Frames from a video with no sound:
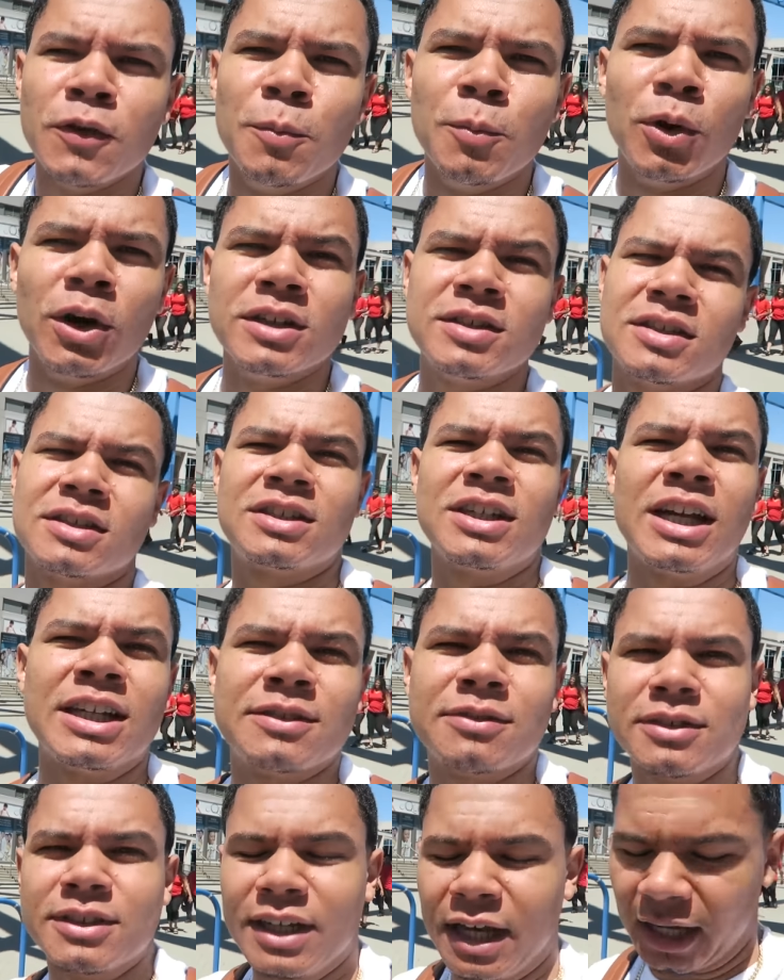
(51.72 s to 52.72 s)
even more
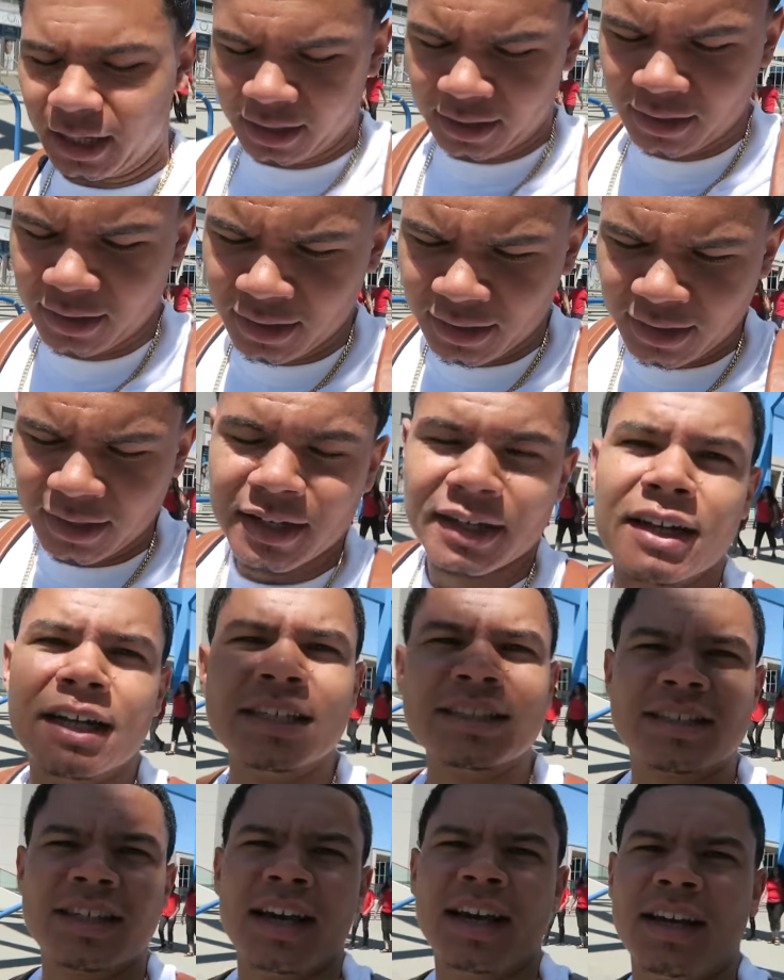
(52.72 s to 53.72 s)
successful day.
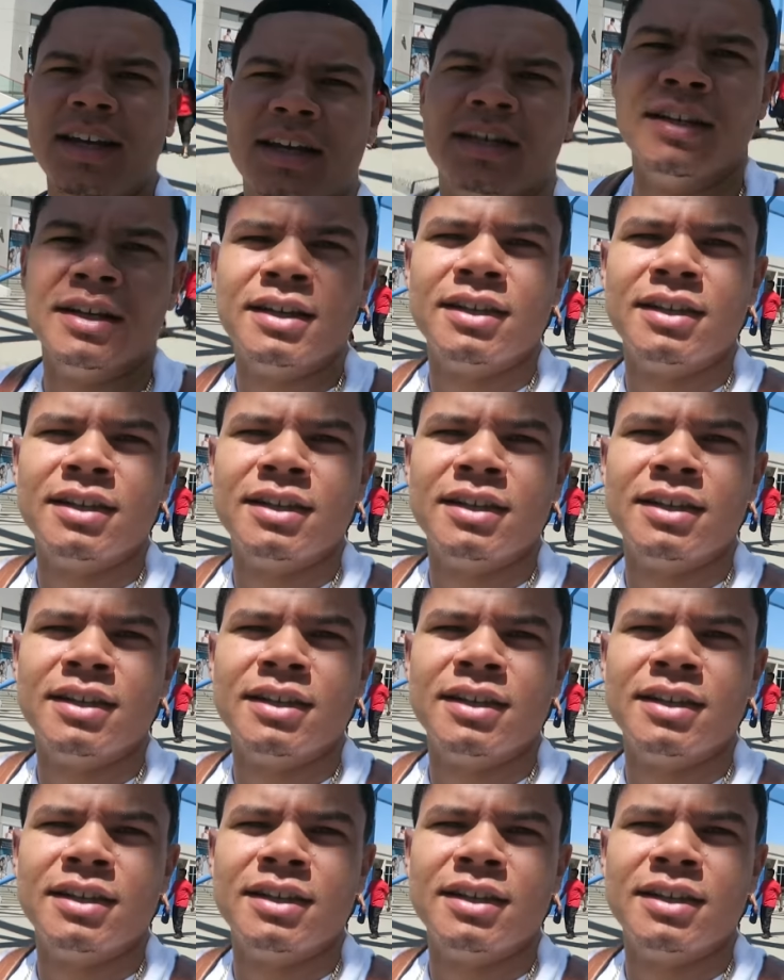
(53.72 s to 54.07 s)
Let's get it.